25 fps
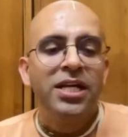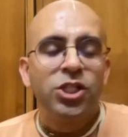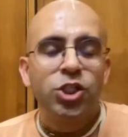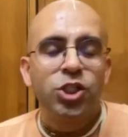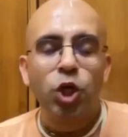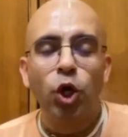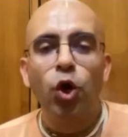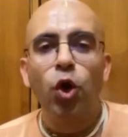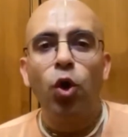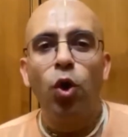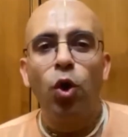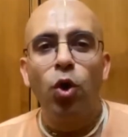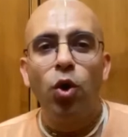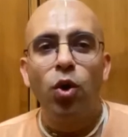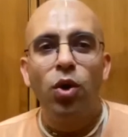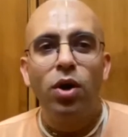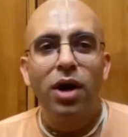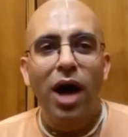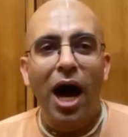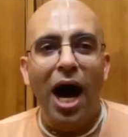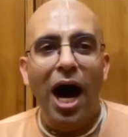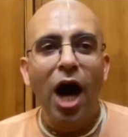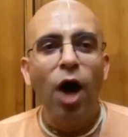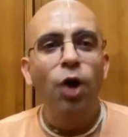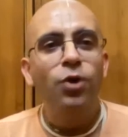So
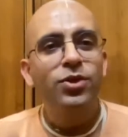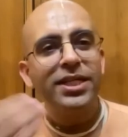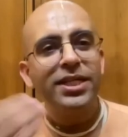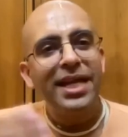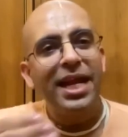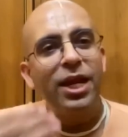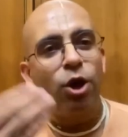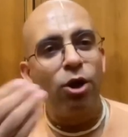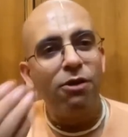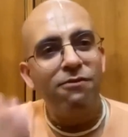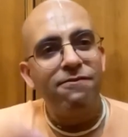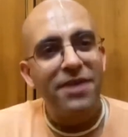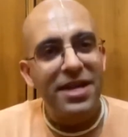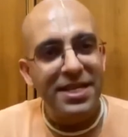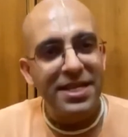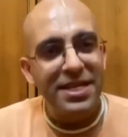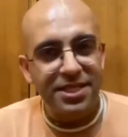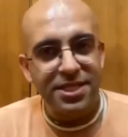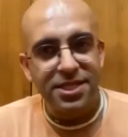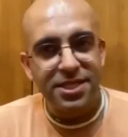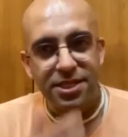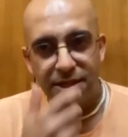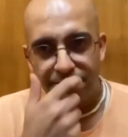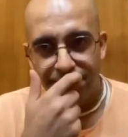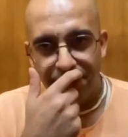how is it an
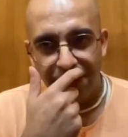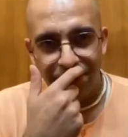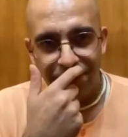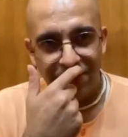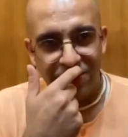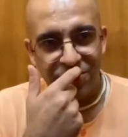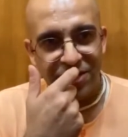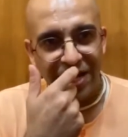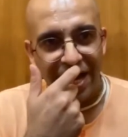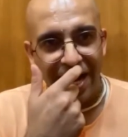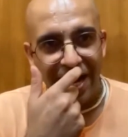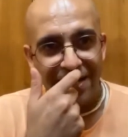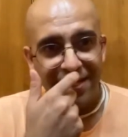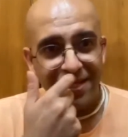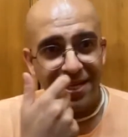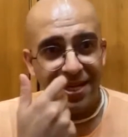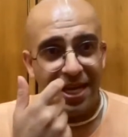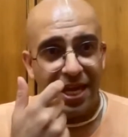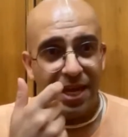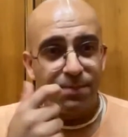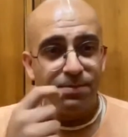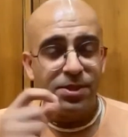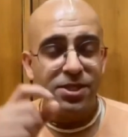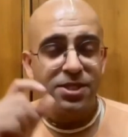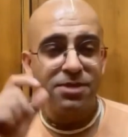offense when we chant
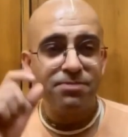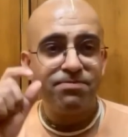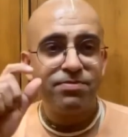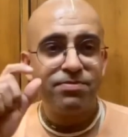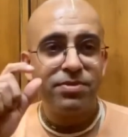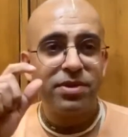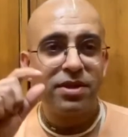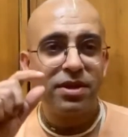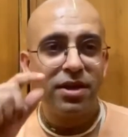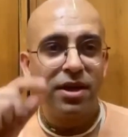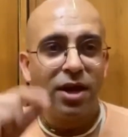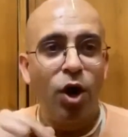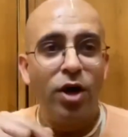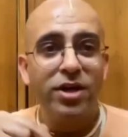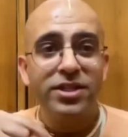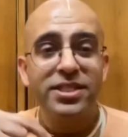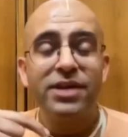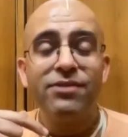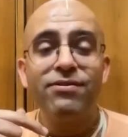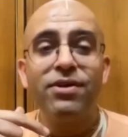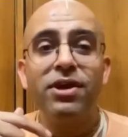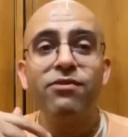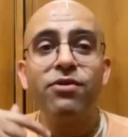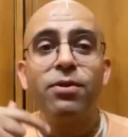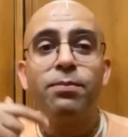the names
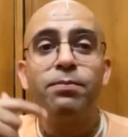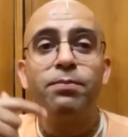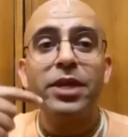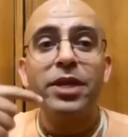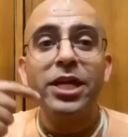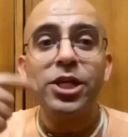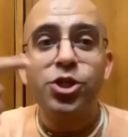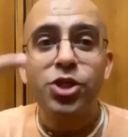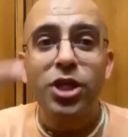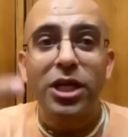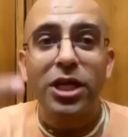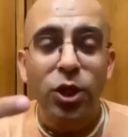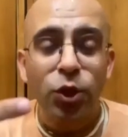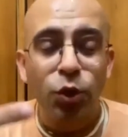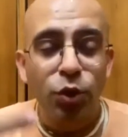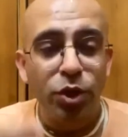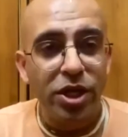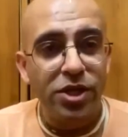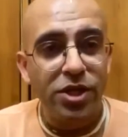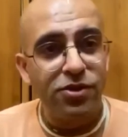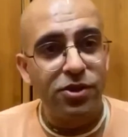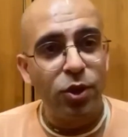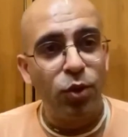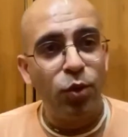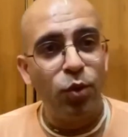or say we preach the
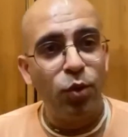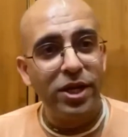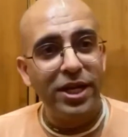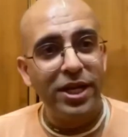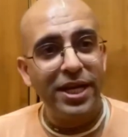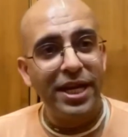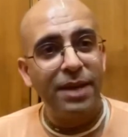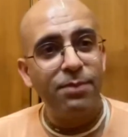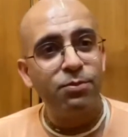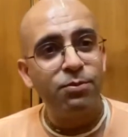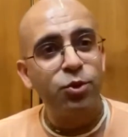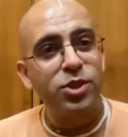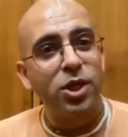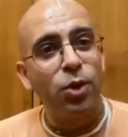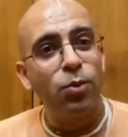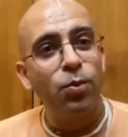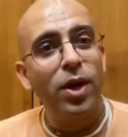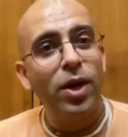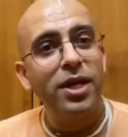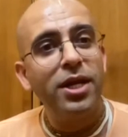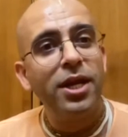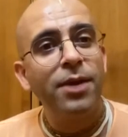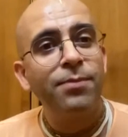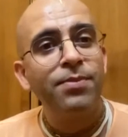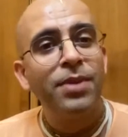glories of the holy name to
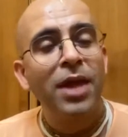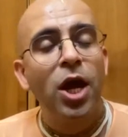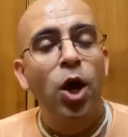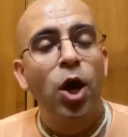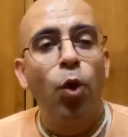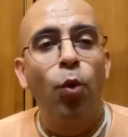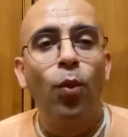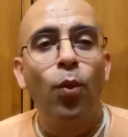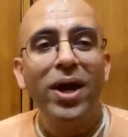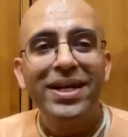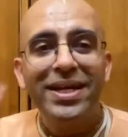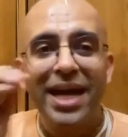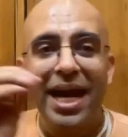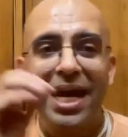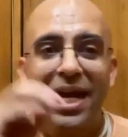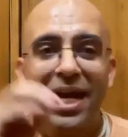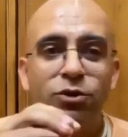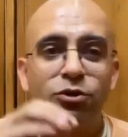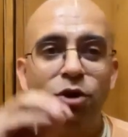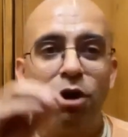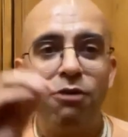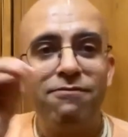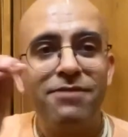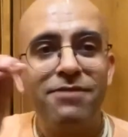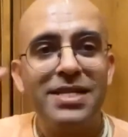someone? What
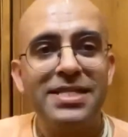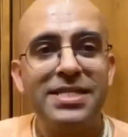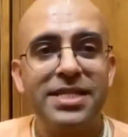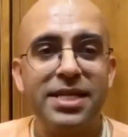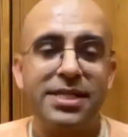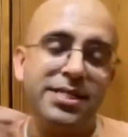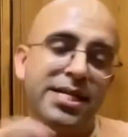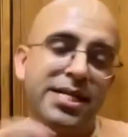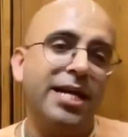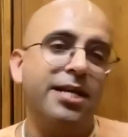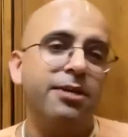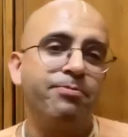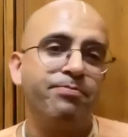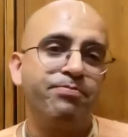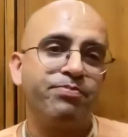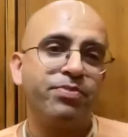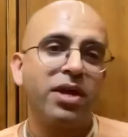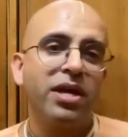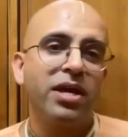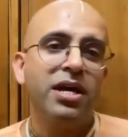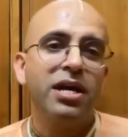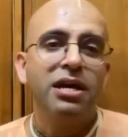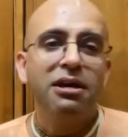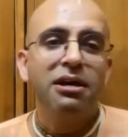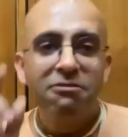kind of offense is that?
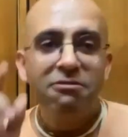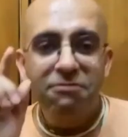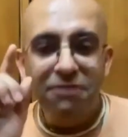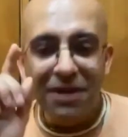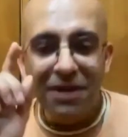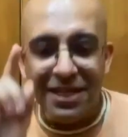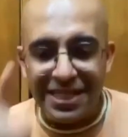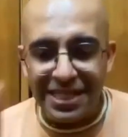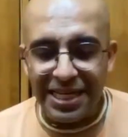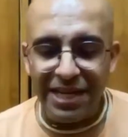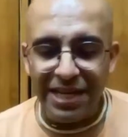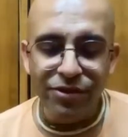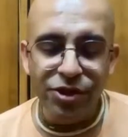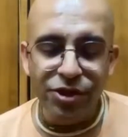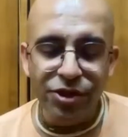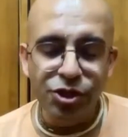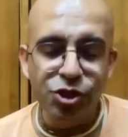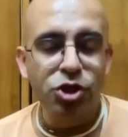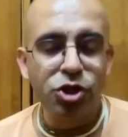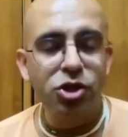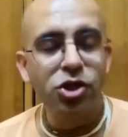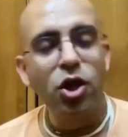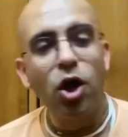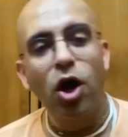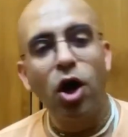Firstly, we
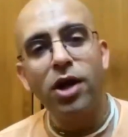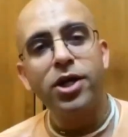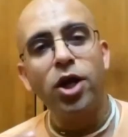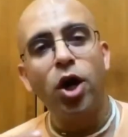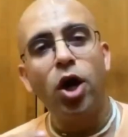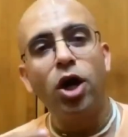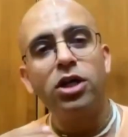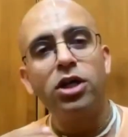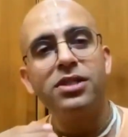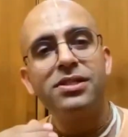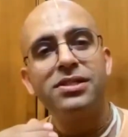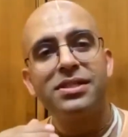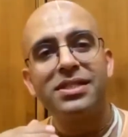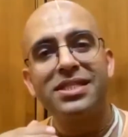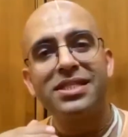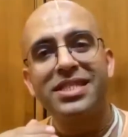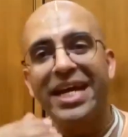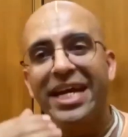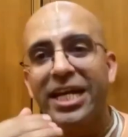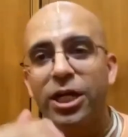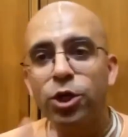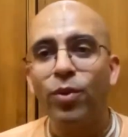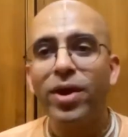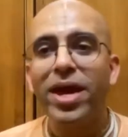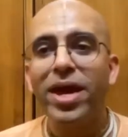should not talk
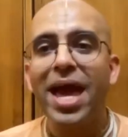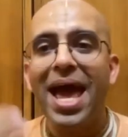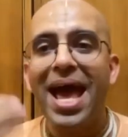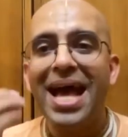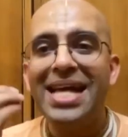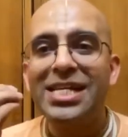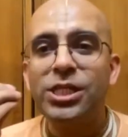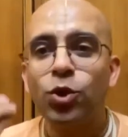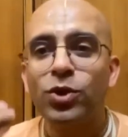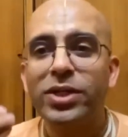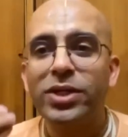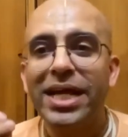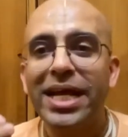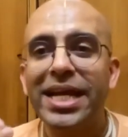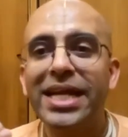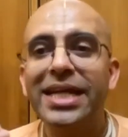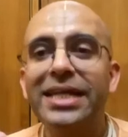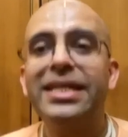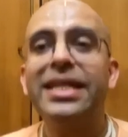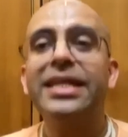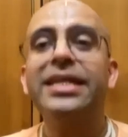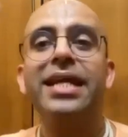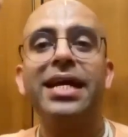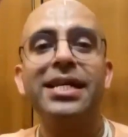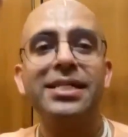straight away
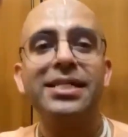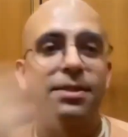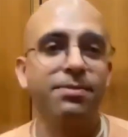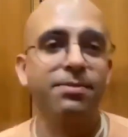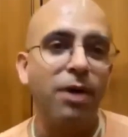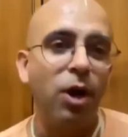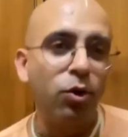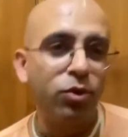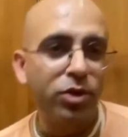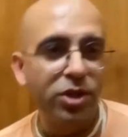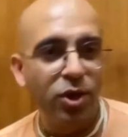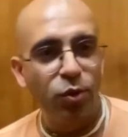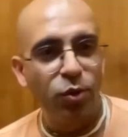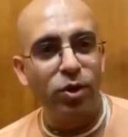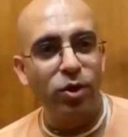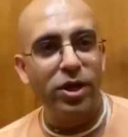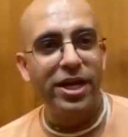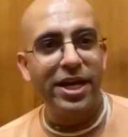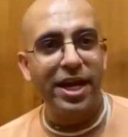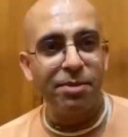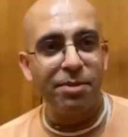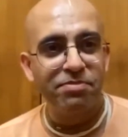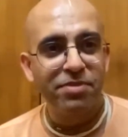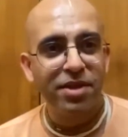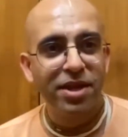esoteric details about the
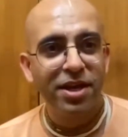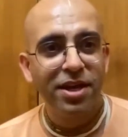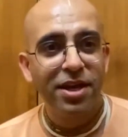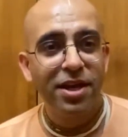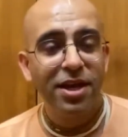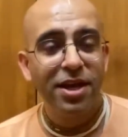holy name.